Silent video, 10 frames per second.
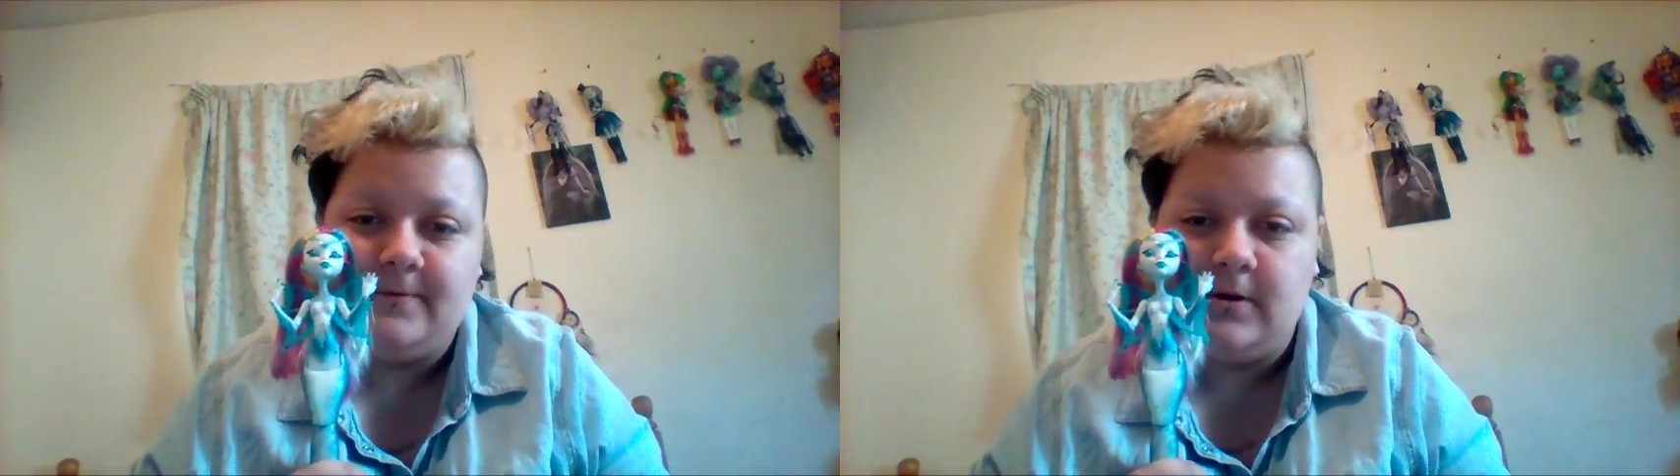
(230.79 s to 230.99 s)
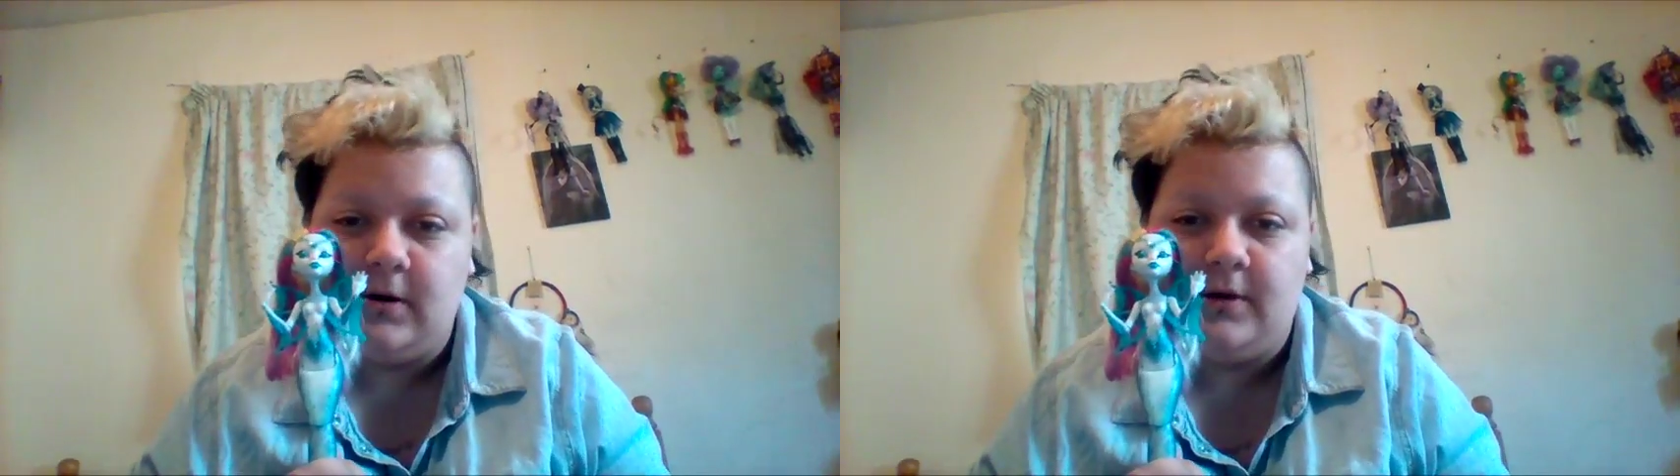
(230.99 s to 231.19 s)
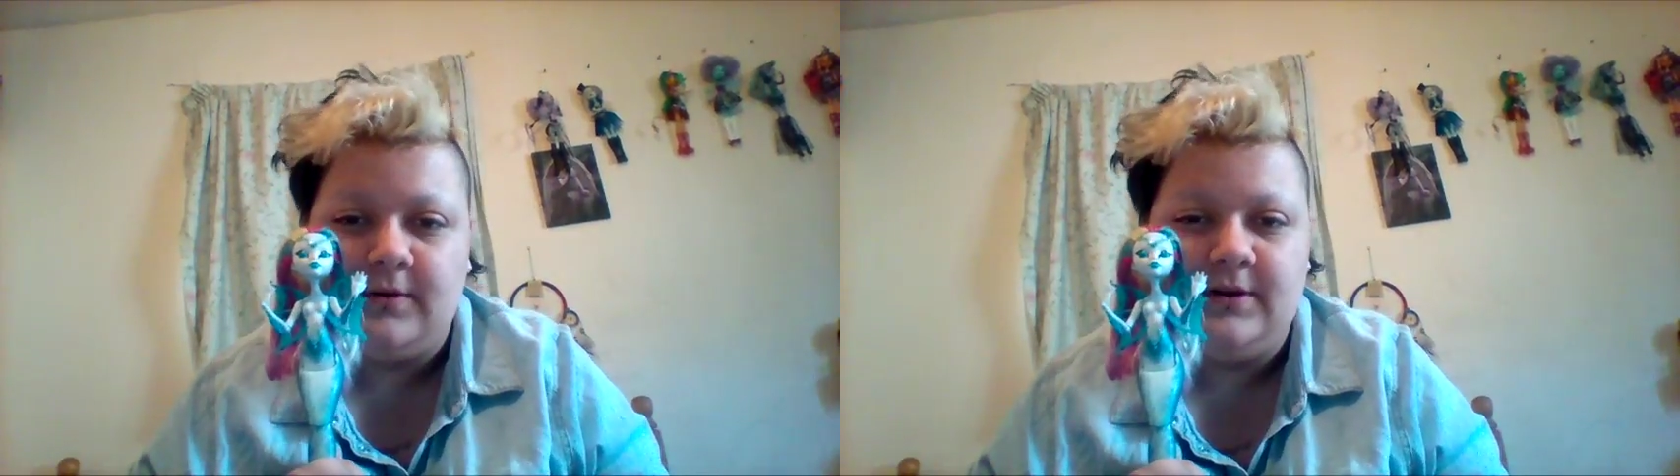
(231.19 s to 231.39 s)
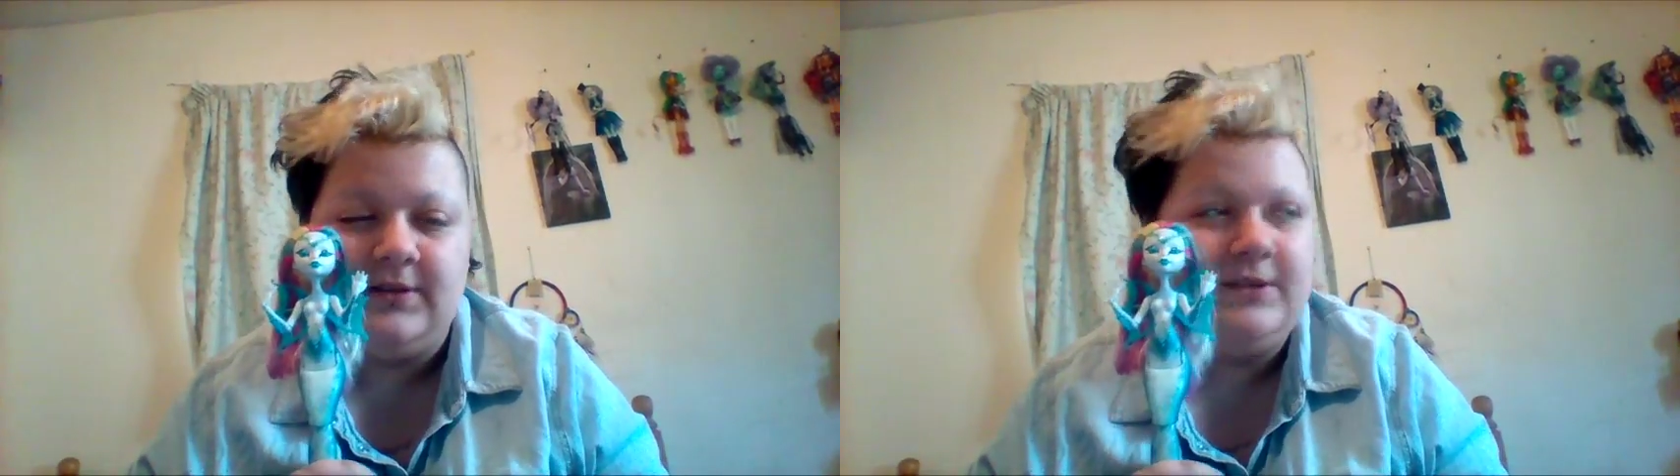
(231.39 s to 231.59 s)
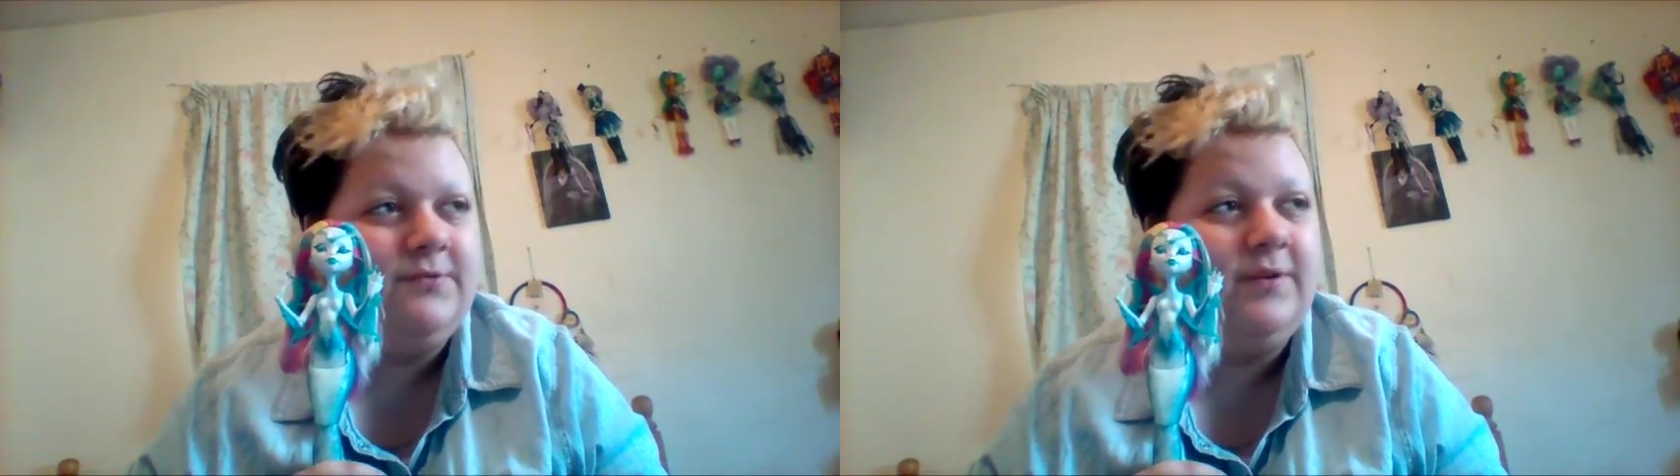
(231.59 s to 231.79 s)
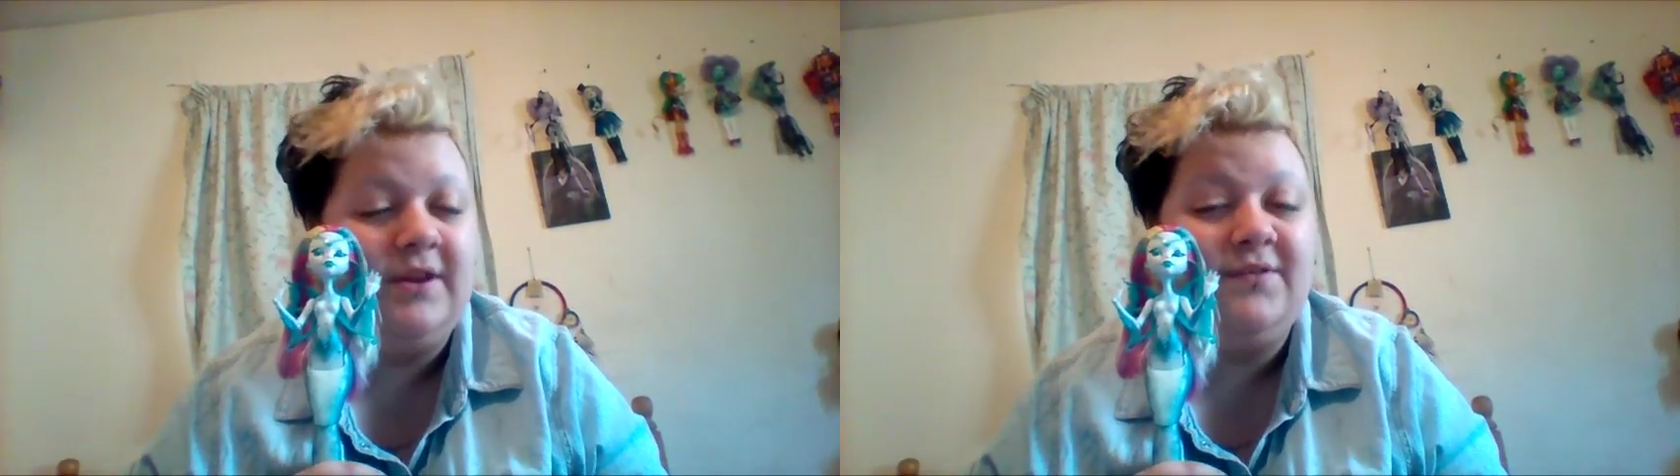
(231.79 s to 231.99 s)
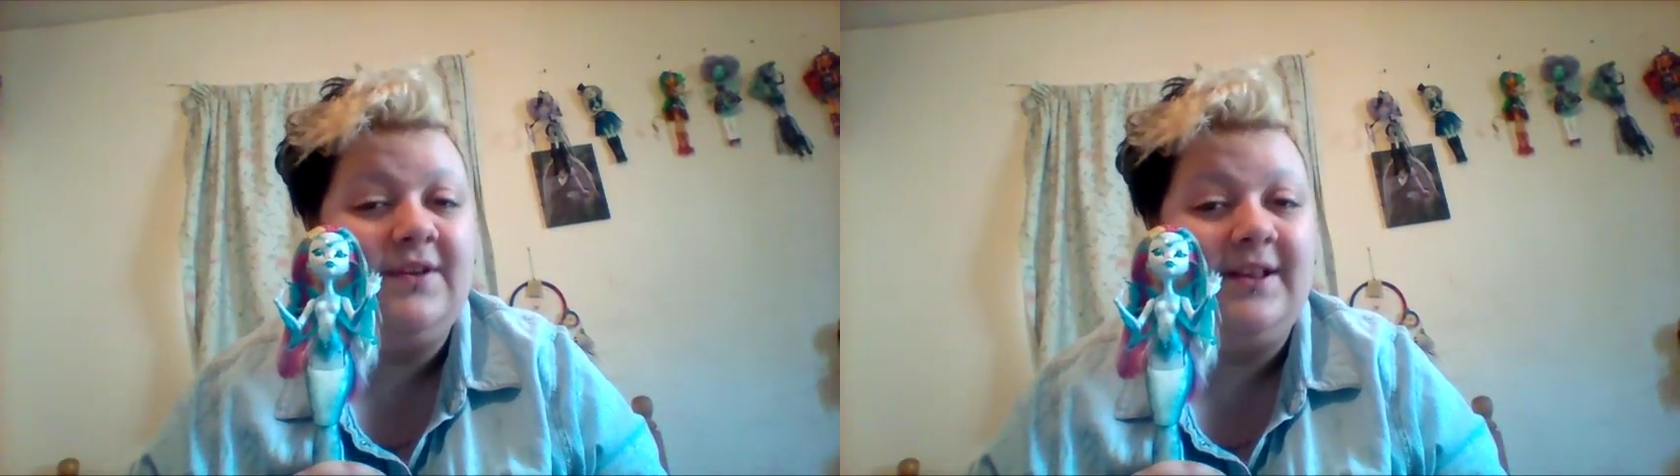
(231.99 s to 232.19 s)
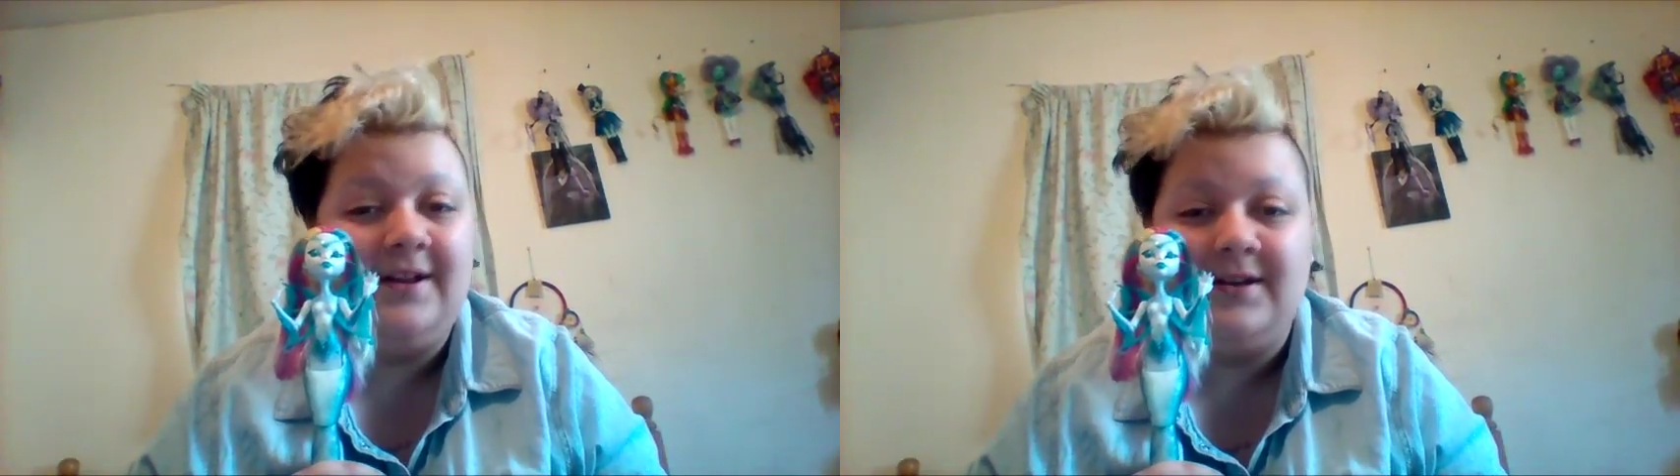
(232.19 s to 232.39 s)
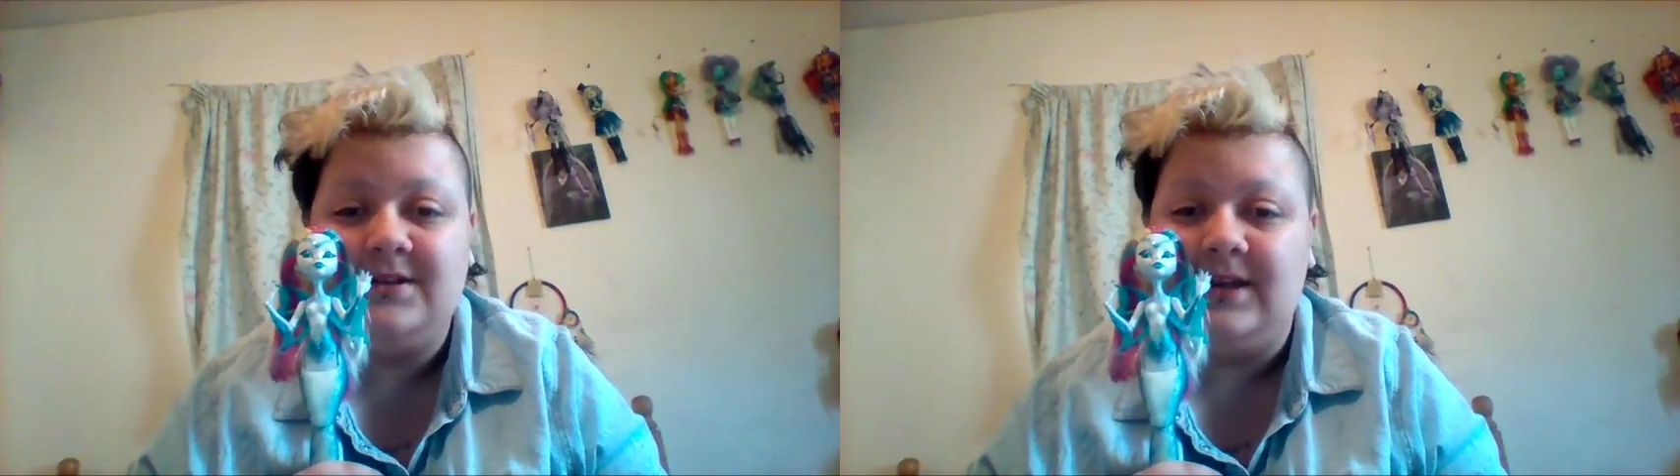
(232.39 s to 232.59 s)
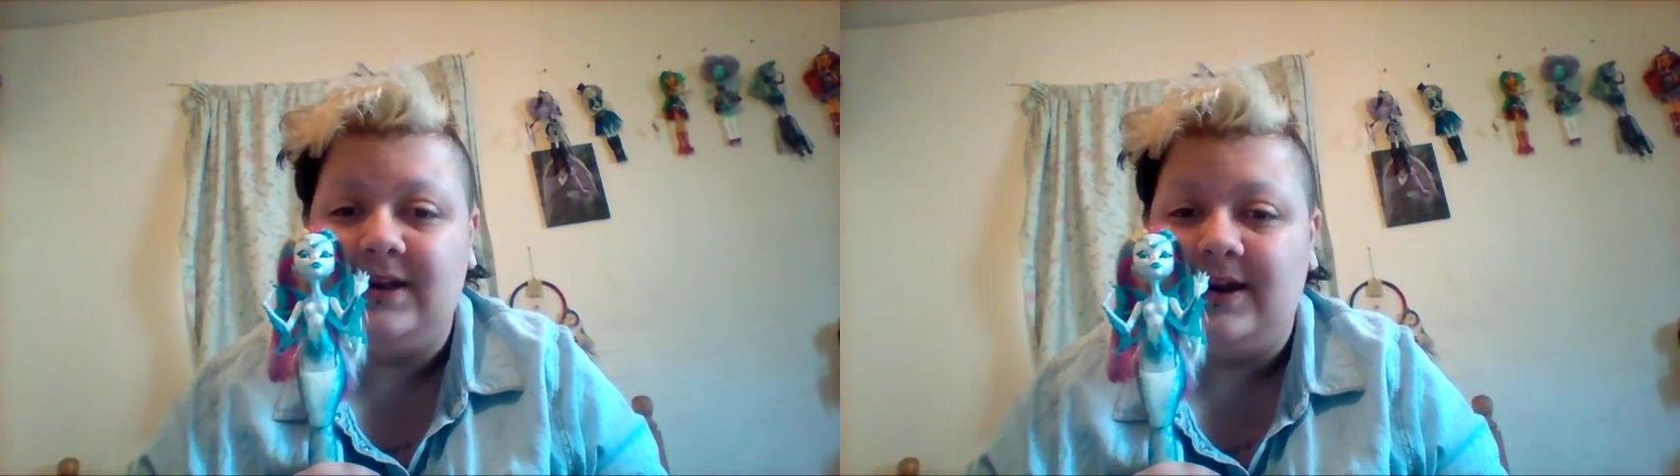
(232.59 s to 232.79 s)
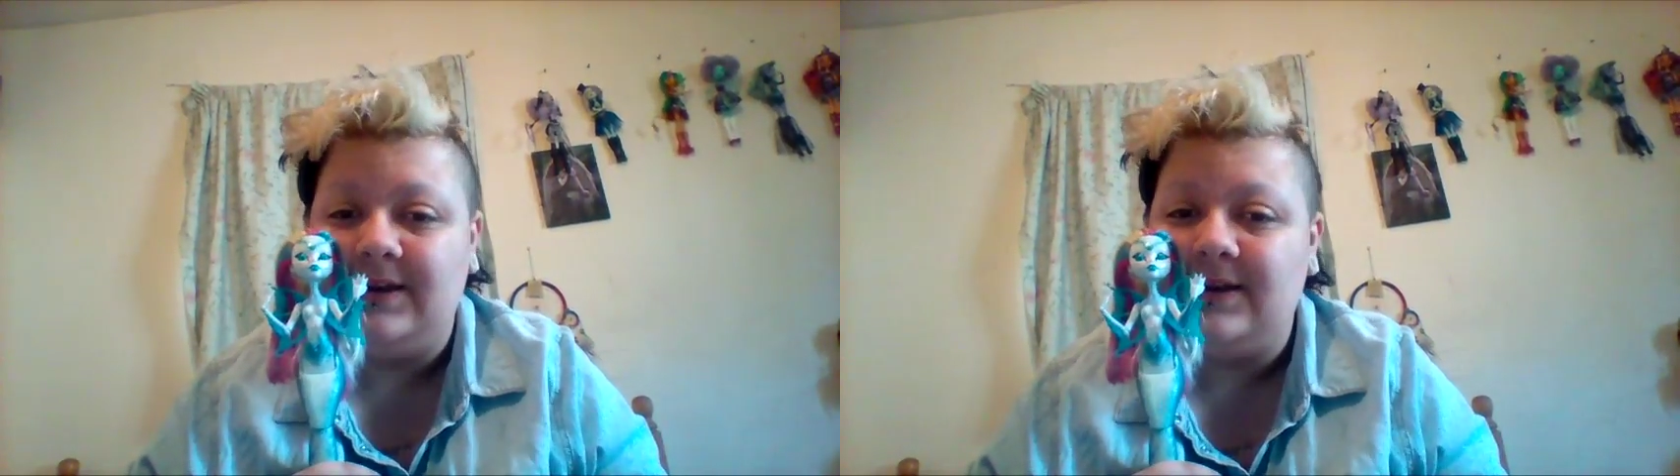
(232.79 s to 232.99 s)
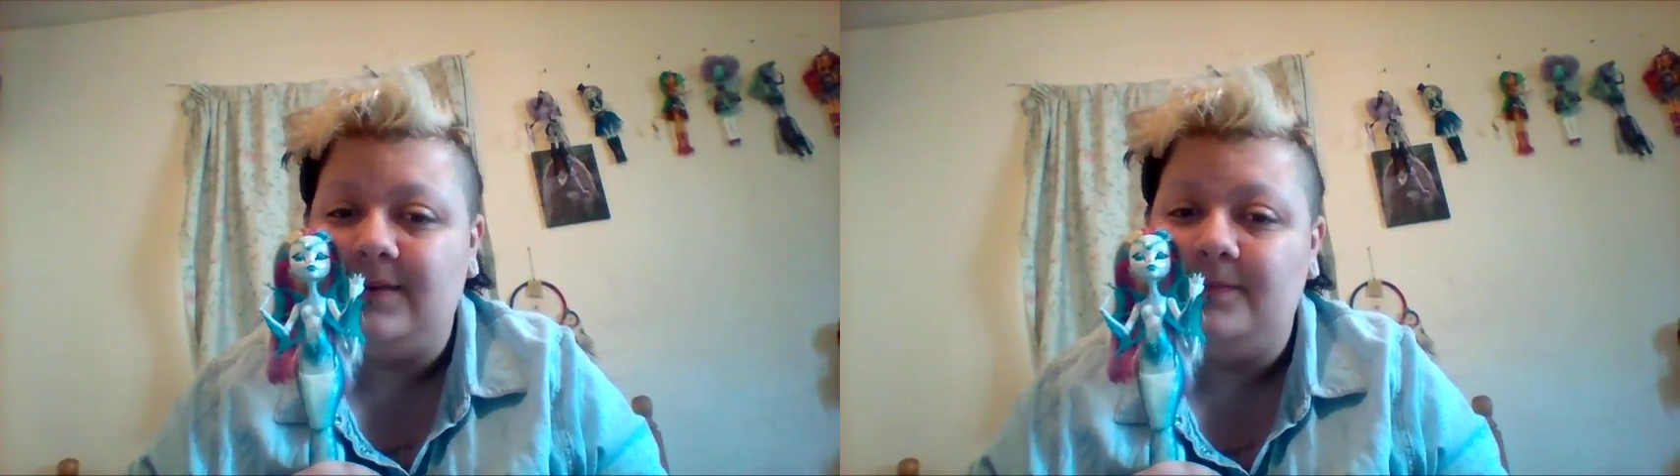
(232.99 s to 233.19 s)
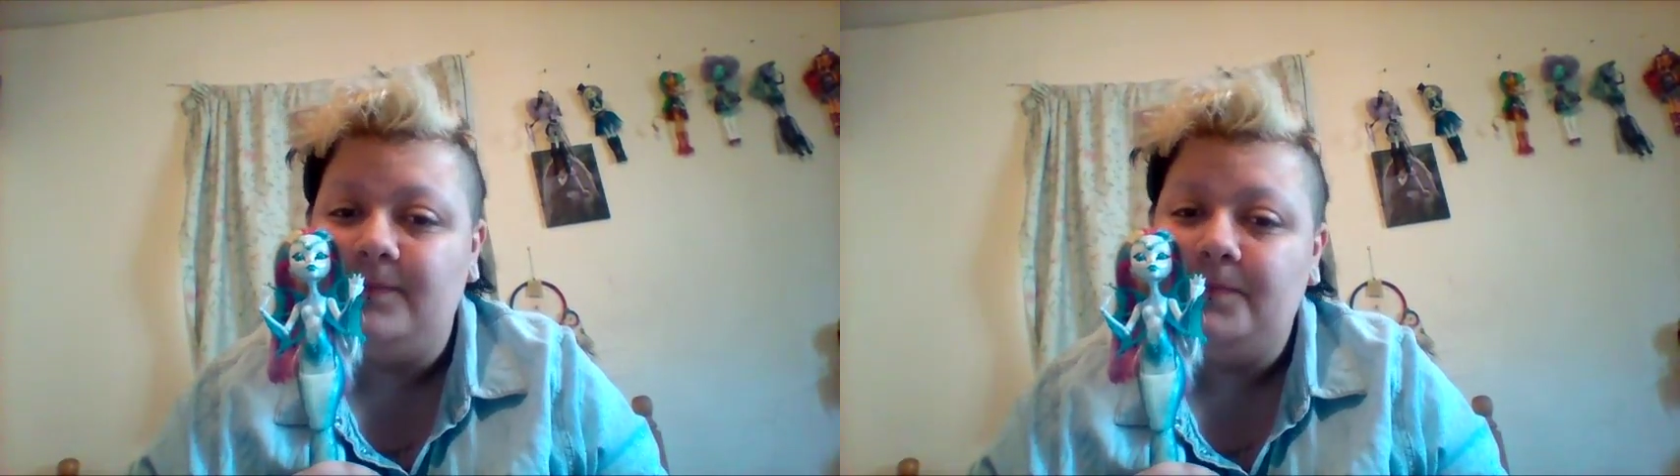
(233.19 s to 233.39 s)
glow because it's re it's really nice at night time